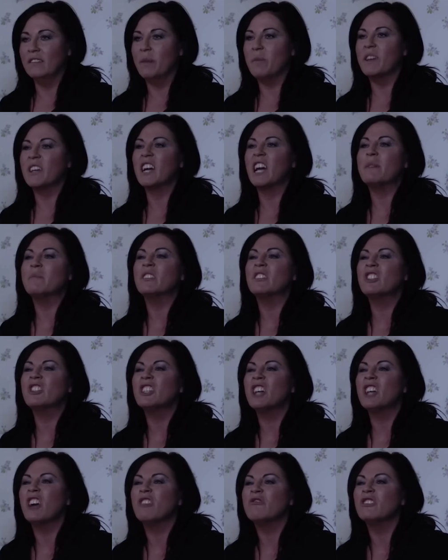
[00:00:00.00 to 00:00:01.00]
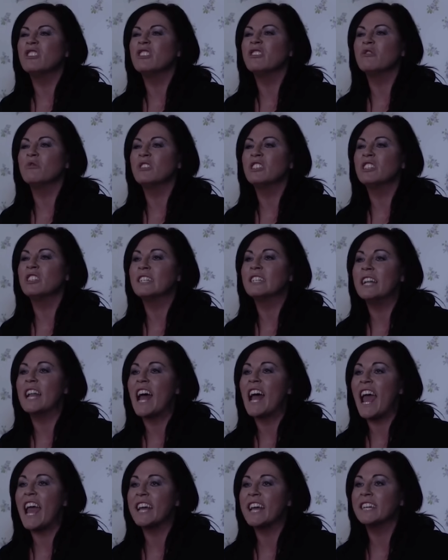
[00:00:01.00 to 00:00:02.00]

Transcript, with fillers: I mean a total slog.